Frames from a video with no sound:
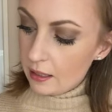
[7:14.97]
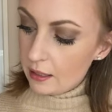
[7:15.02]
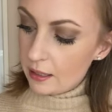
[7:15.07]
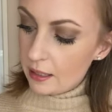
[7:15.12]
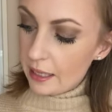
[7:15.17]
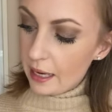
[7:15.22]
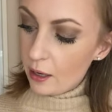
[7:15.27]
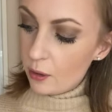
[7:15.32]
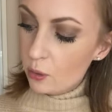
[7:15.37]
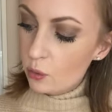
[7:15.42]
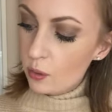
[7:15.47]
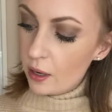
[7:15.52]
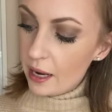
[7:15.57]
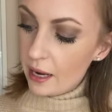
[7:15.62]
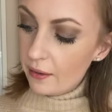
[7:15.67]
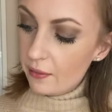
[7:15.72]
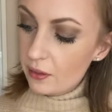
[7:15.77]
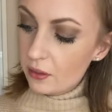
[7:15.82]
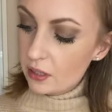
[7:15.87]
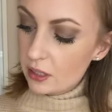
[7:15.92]
Yeah,
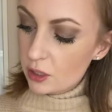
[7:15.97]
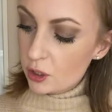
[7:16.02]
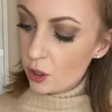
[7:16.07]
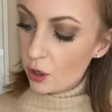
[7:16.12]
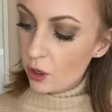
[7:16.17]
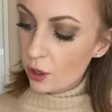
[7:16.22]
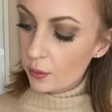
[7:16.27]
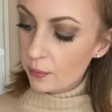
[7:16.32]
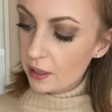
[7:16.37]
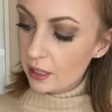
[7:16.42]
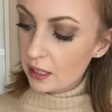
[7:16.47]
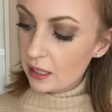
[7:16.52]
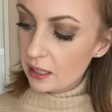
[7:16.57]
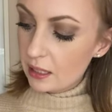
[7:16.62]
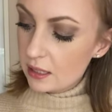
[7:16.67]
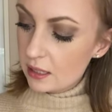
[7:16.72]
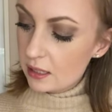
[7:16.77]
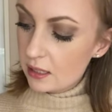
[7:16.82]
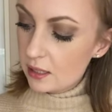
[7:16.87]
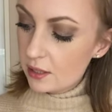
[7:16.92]
whoever this hermit
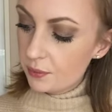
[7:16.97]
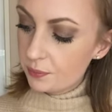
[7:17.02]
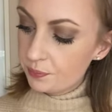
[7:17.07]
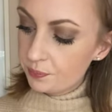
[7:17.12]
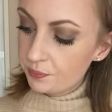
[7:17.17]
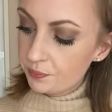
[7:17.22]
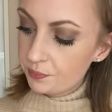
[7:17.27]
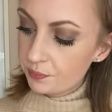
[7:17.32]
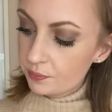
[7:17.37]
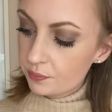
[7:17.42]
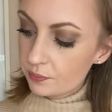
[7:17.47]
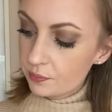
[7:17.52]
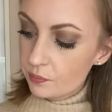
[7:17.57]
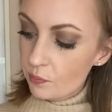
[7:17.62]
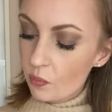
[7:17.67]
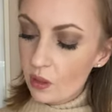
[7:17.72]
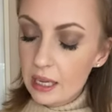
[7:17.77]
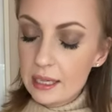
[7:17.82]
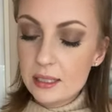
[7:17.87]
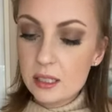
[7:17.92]
is,
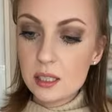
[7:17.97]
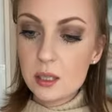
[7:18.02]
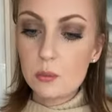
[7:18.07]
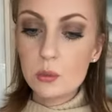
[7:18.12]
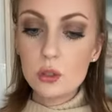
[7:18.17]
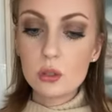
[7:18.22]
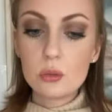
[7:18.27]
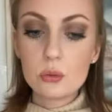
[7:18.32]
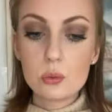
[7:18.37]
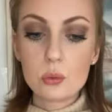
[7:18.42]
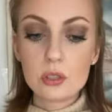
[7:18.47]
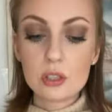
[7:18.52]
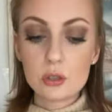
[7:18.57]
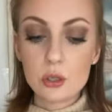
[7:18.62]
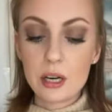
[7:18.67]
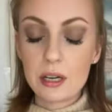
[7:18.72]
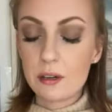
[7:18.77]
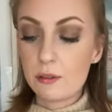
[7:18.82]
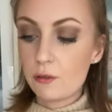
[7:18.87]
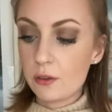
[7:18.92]
is someone who was
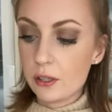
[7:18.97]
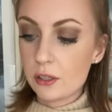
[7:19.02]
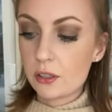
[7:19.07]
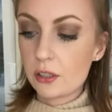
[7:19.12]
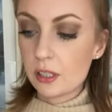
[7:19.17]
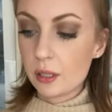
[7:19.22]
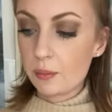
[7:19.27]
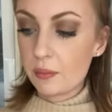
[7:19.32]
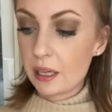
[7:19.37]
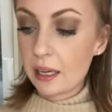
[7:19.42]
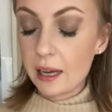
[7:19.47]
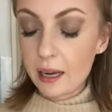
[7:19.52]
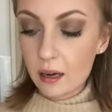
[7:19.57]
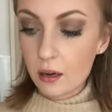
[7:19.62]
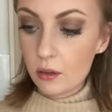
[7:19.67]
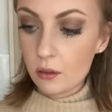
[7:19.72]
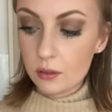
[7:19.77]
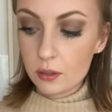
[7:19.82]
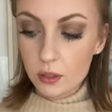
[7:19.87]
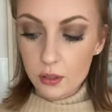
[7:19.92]
trying to figure something
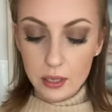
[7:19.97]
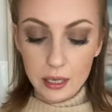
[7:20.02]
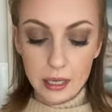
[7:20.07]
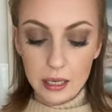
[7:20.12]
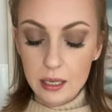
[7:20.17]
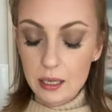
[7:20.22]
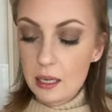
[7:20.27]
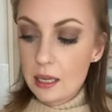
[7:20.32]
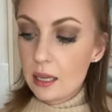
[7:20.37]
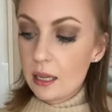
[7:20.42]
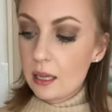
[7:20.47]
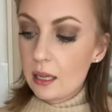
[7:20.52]
out, okay?